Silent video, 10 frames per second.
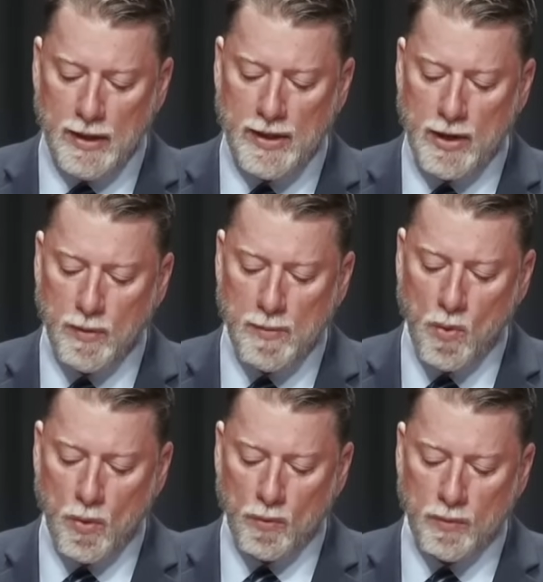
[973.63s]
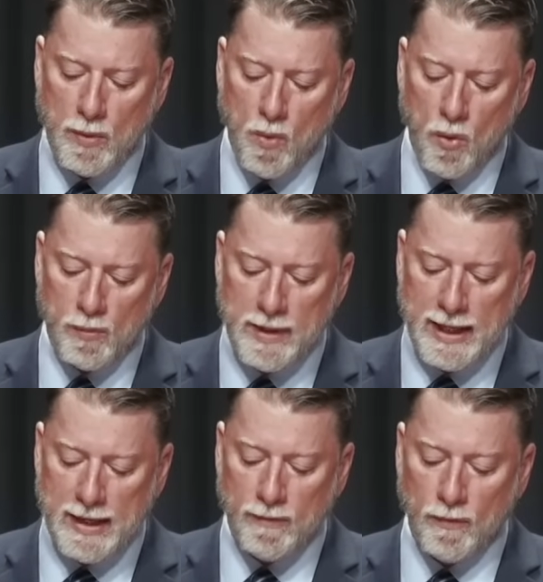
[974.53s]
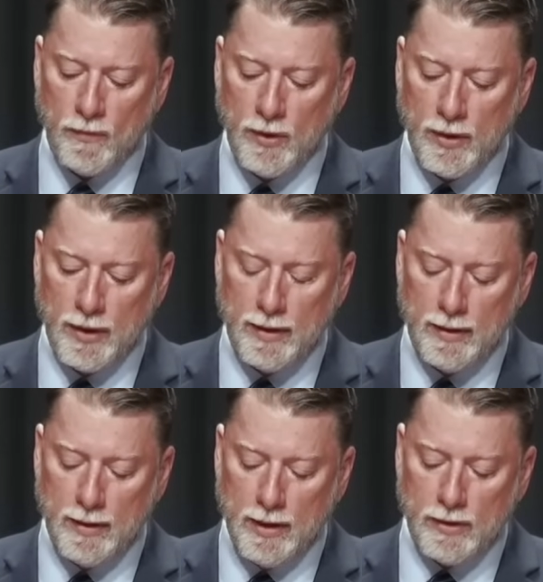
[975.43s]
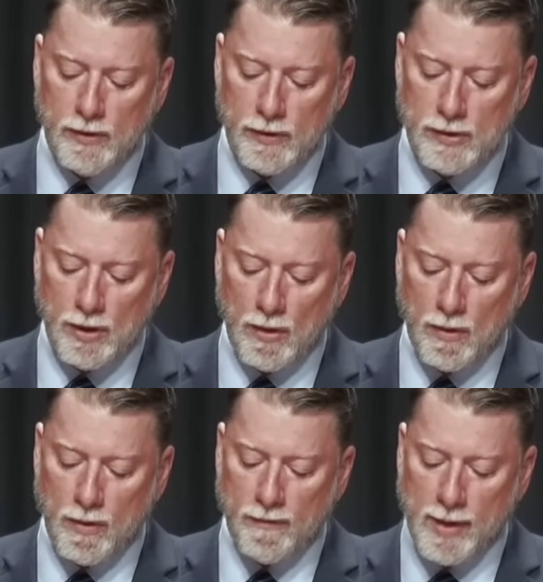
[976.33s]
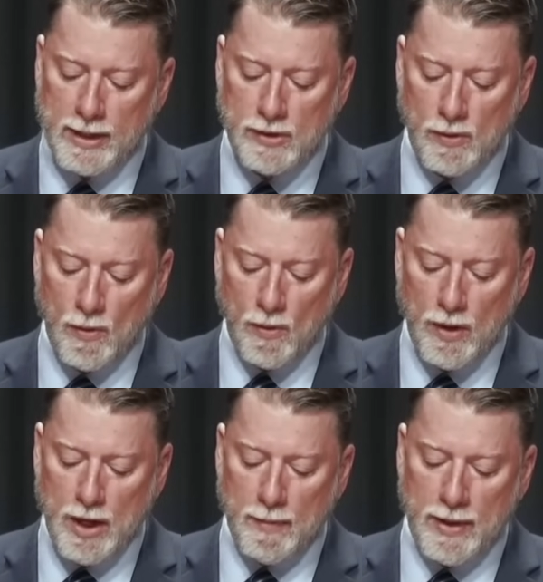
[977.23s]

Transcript: They reward me evil for good to the sorrow of my soul.